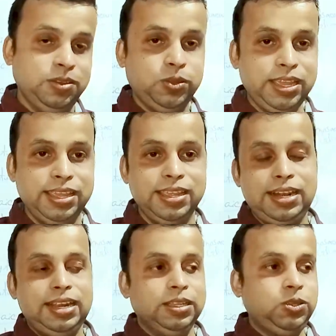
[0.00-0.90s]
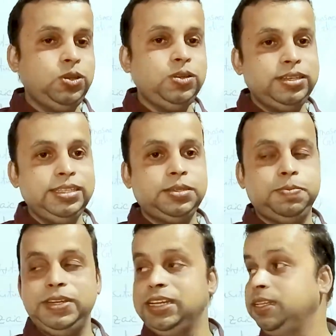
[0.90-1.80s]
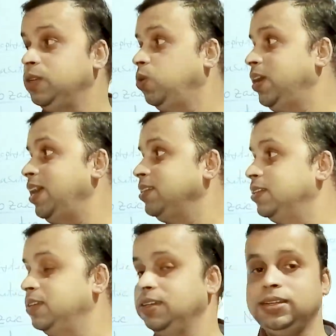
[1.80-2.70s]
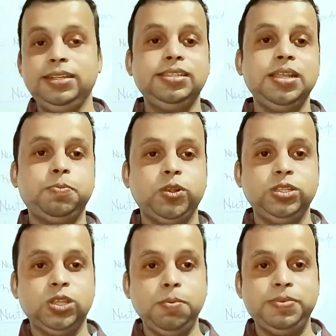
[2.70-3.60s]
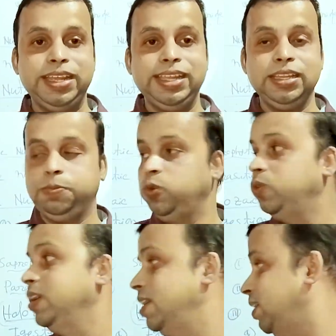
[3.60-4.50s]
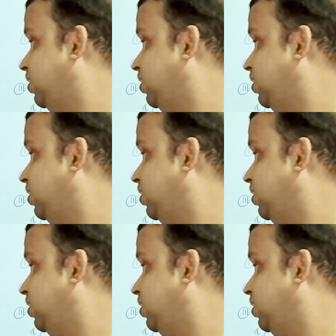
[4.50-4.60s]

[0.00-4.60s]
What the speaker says: Okay, so this is known as, this is the process of taking the food. This